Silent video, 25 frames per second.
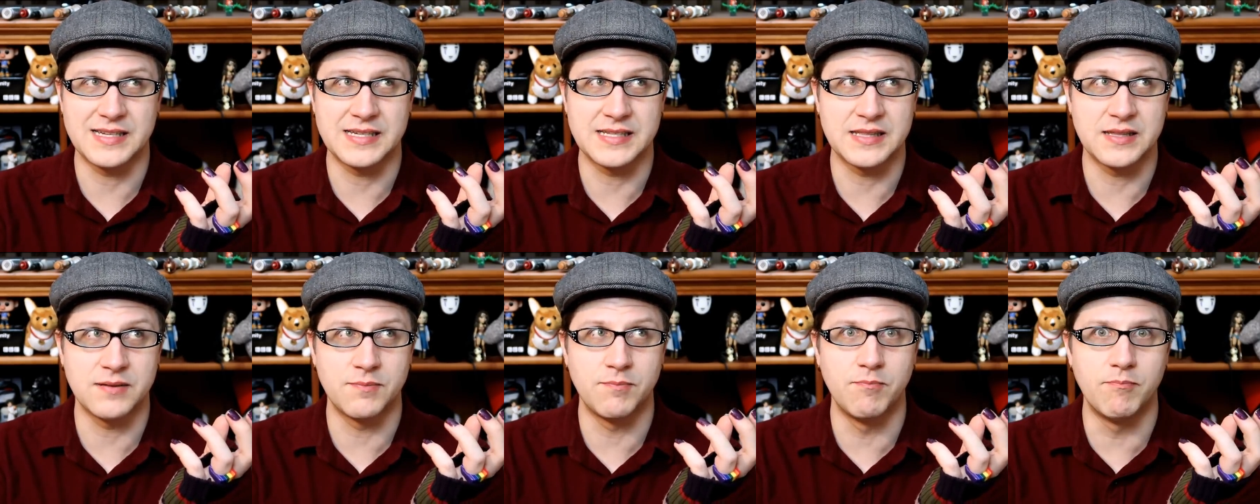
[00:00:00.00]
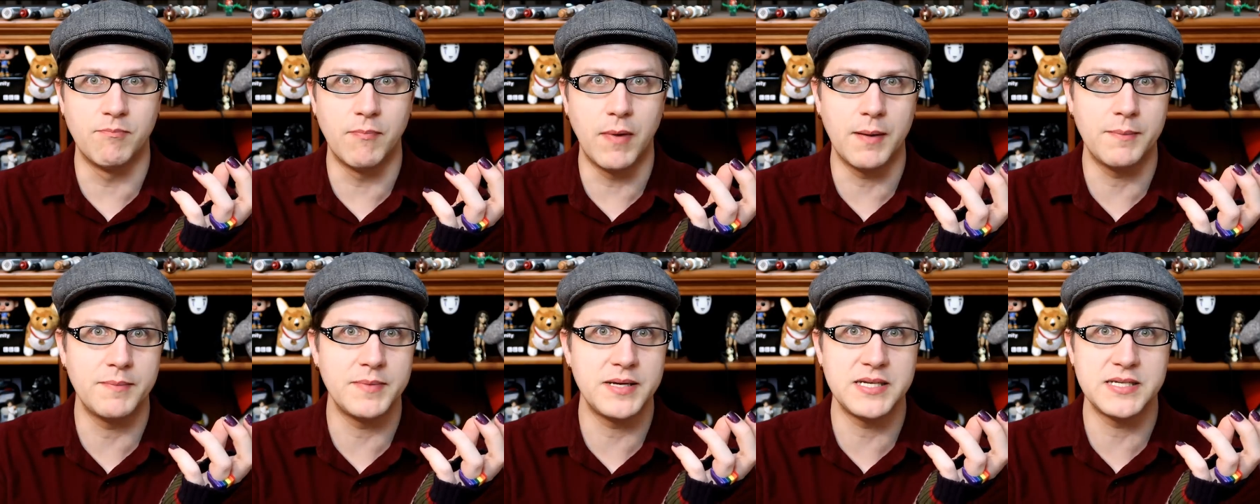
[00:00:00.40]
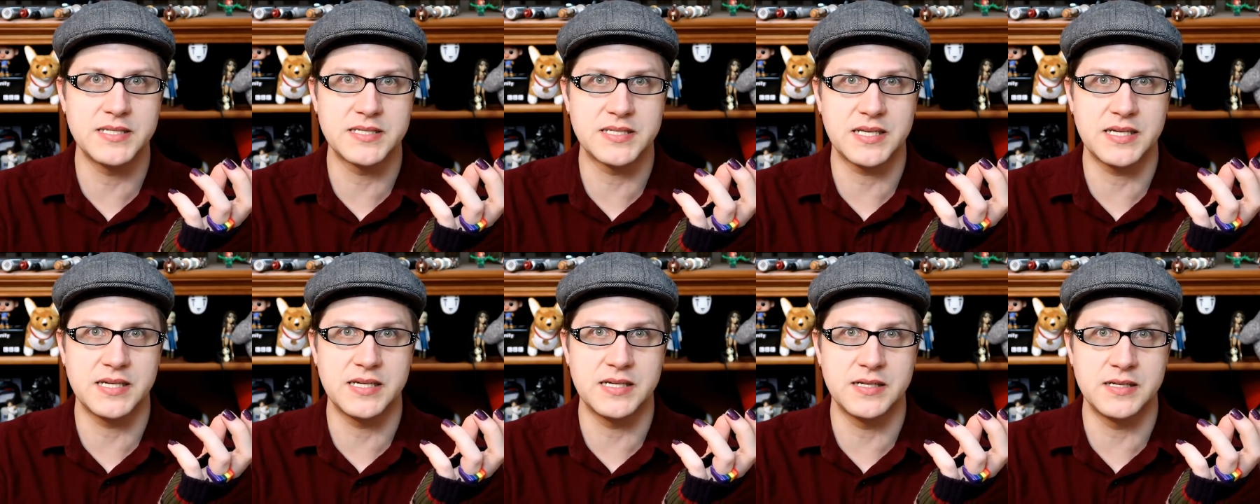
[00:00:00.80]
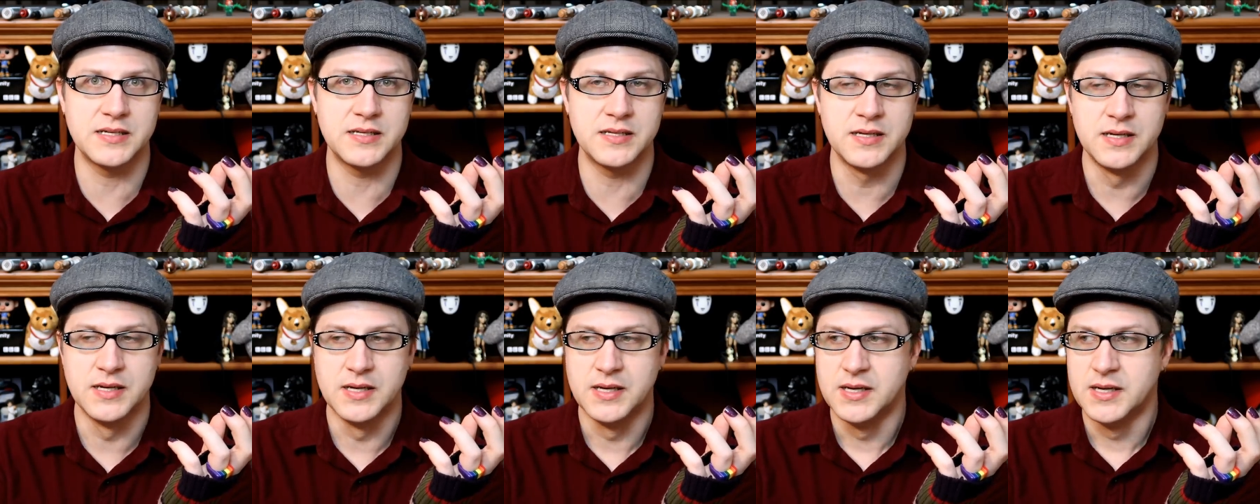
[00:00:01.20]
Like the mummies
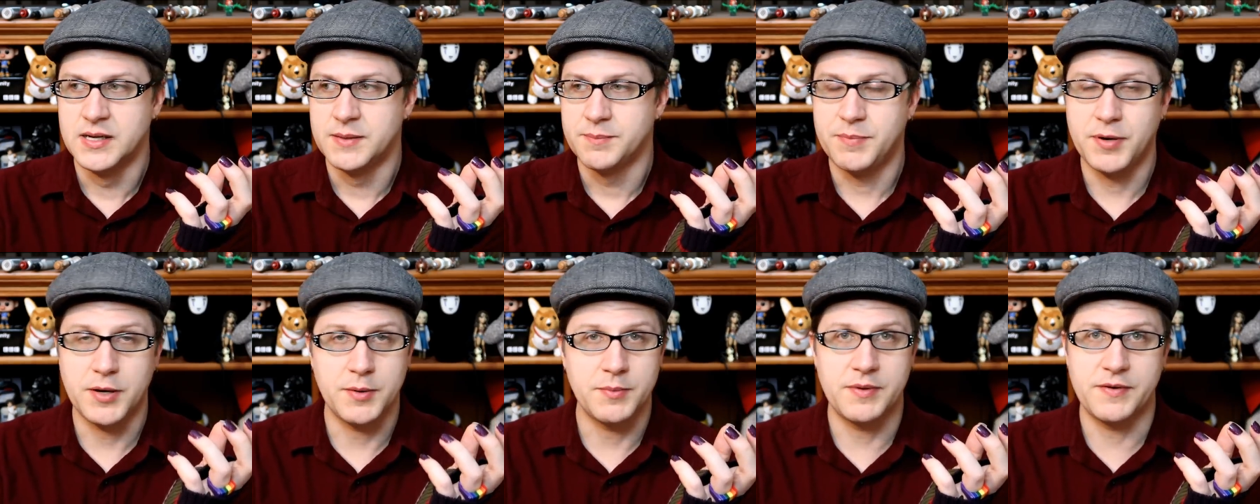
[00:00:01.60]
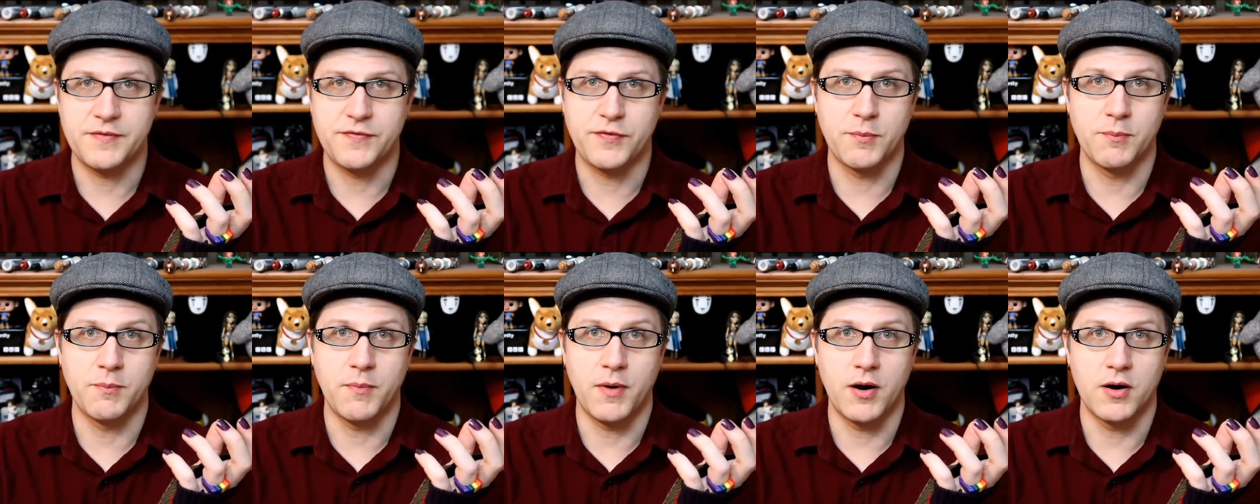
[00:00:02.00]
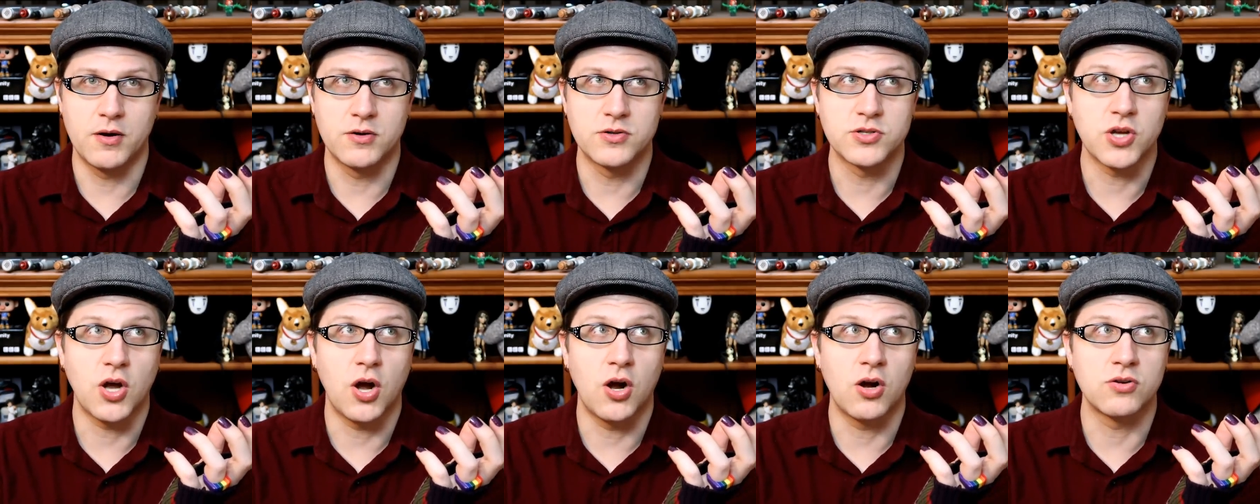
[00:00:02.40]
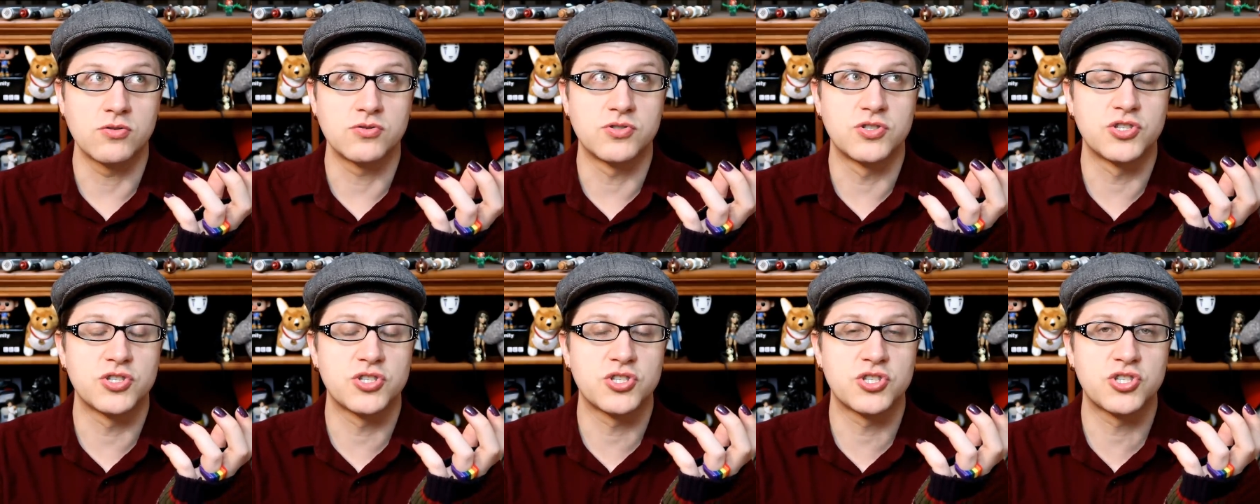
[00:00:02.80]
in Pyramid from Mars
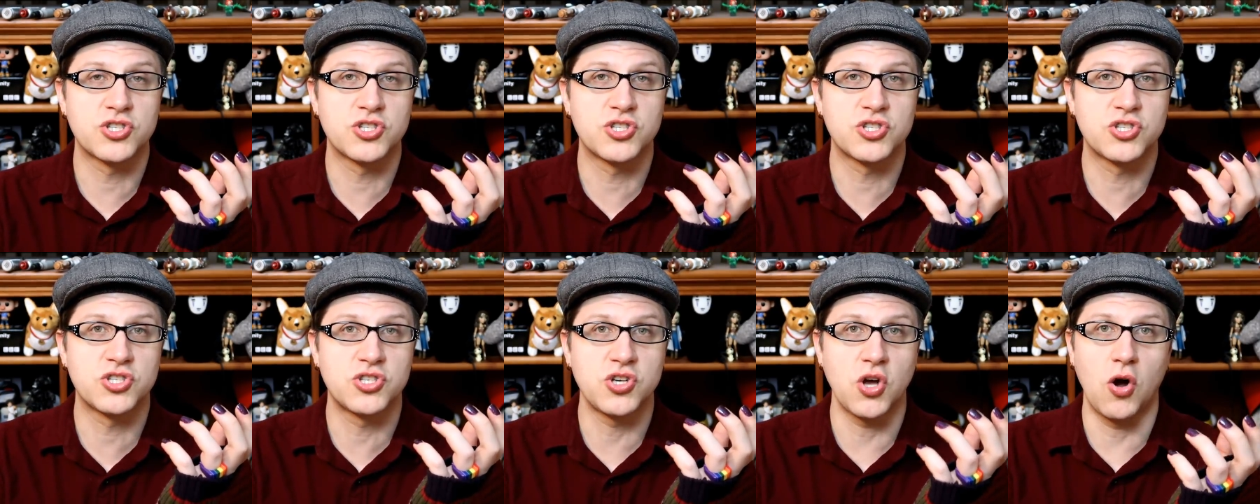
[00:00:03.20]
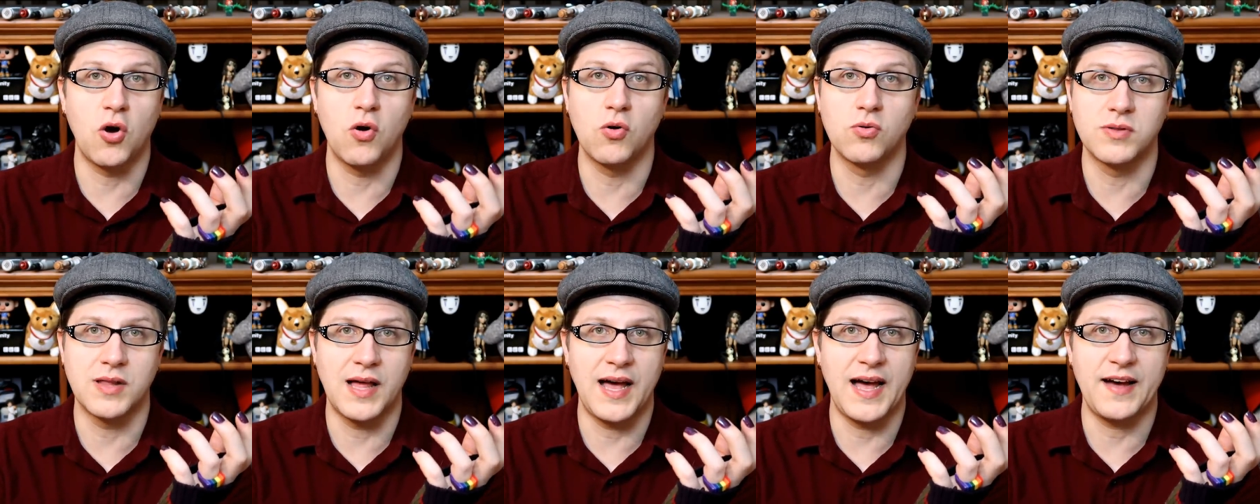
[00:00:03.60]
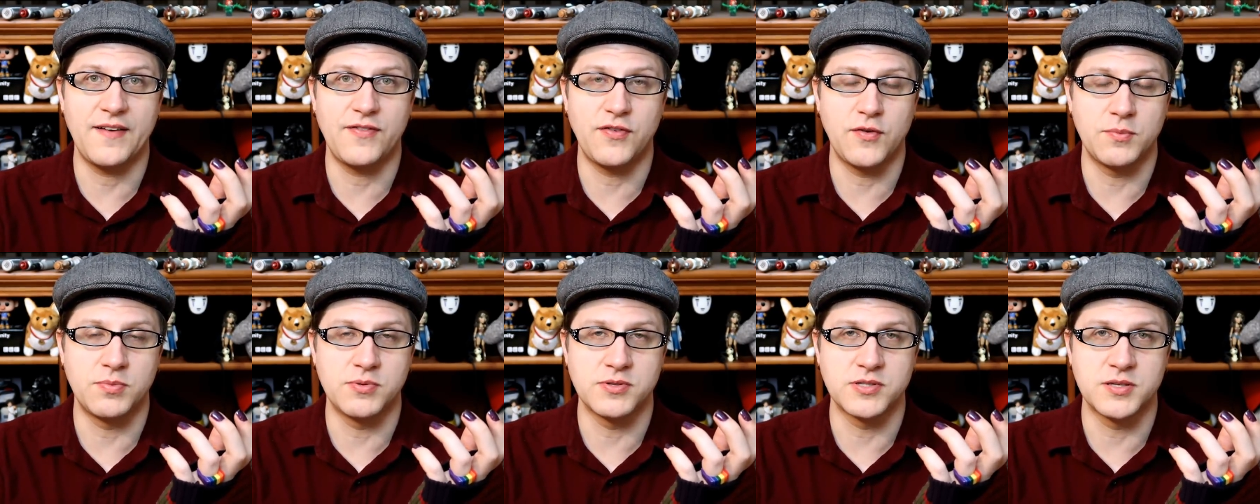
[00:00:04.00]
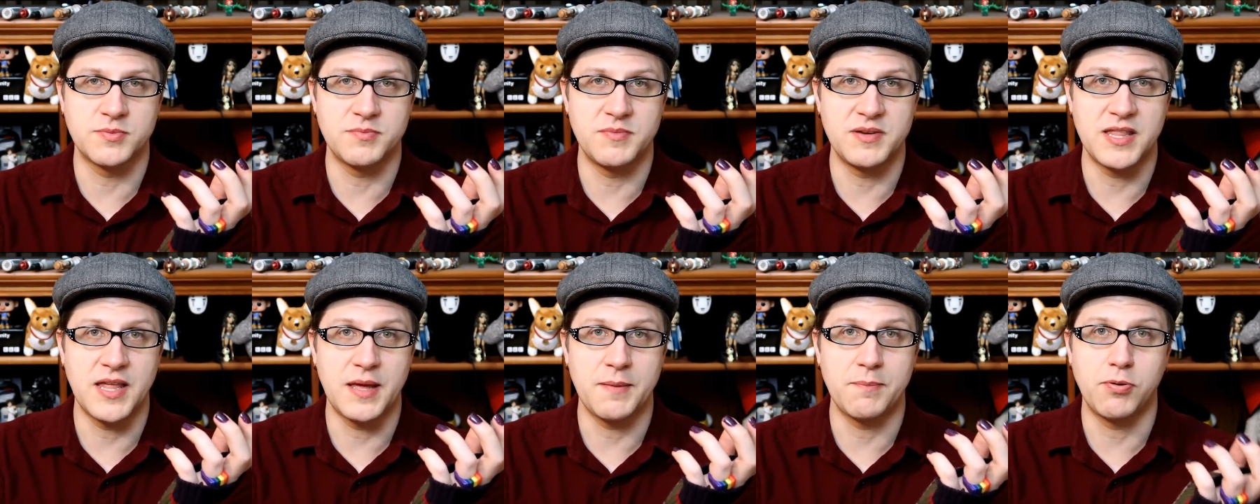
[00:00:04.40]
are so laughable
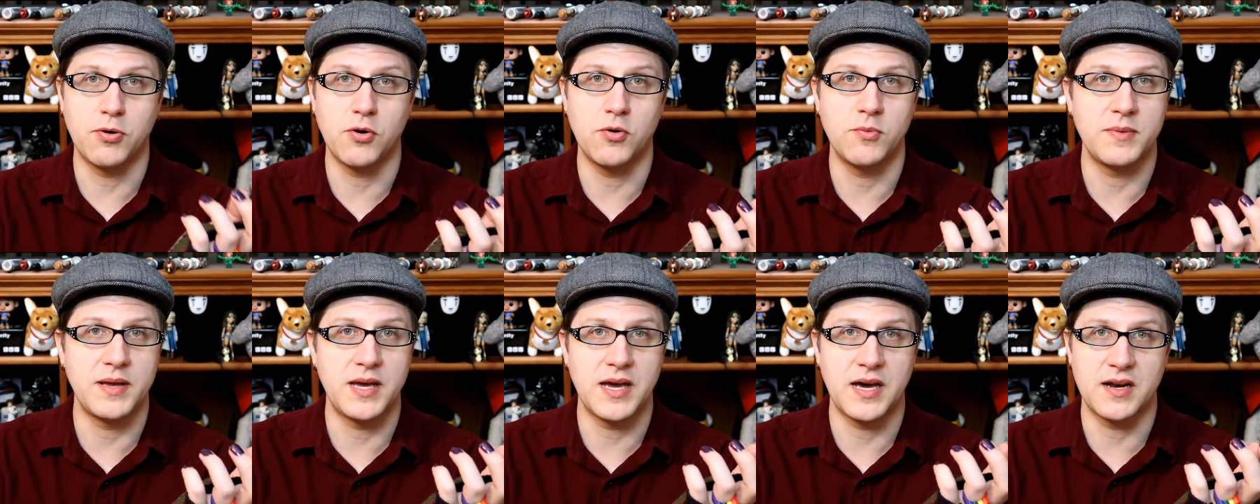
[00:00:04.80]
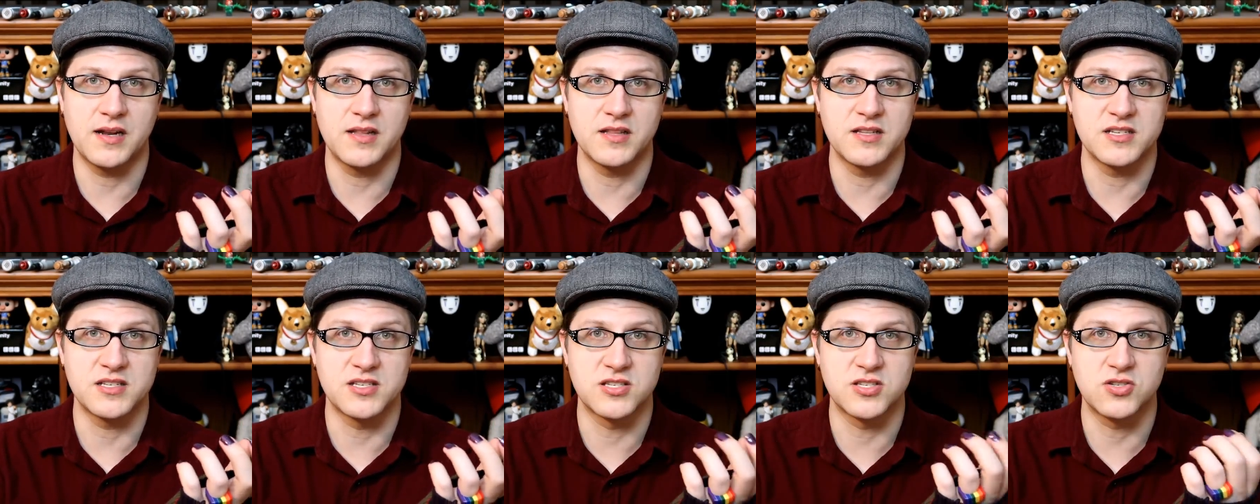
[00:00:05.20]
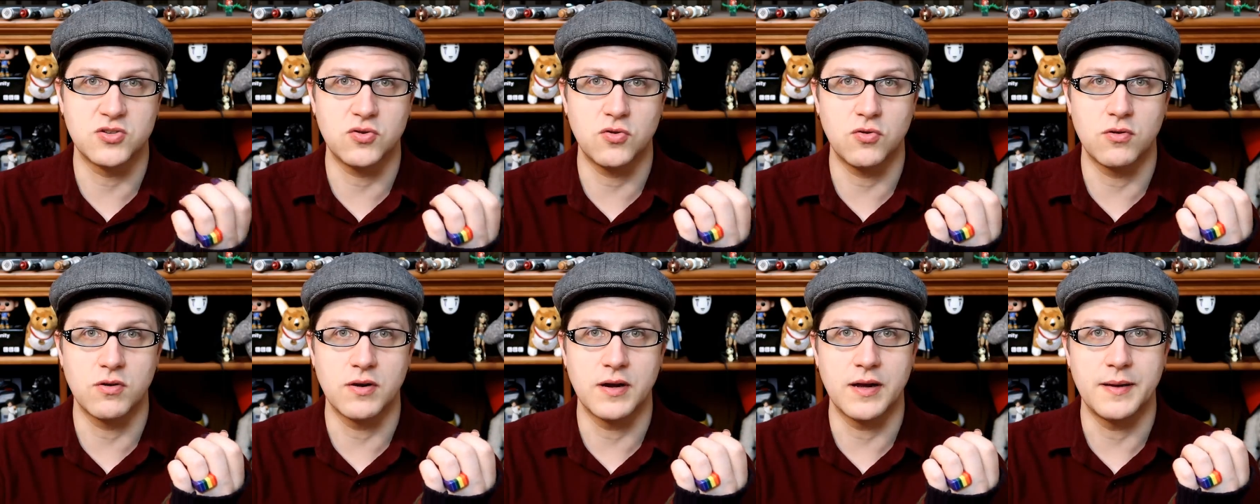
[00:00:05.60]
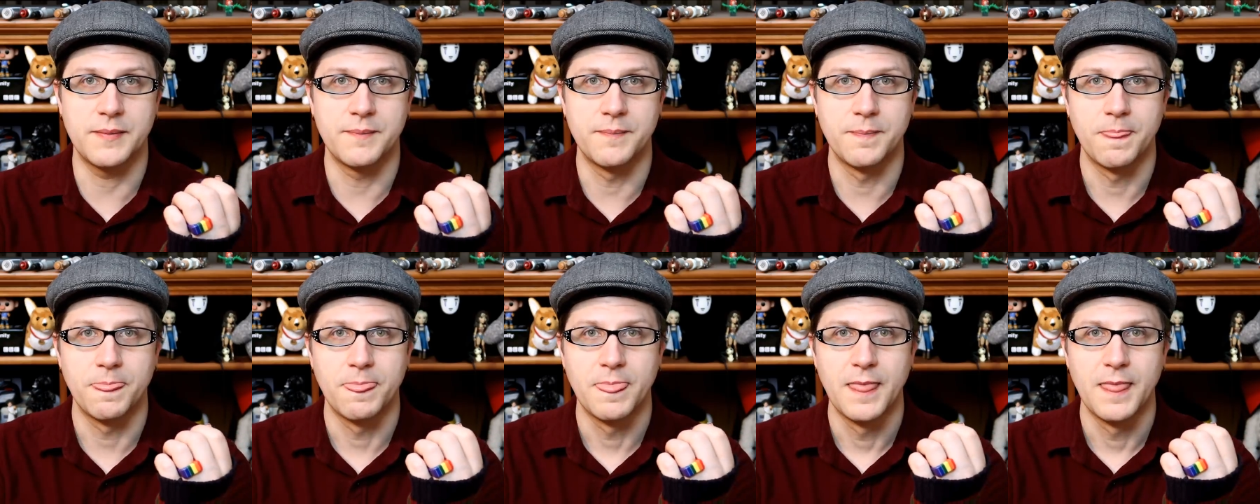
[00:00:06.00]
to me, they pull me out of this story.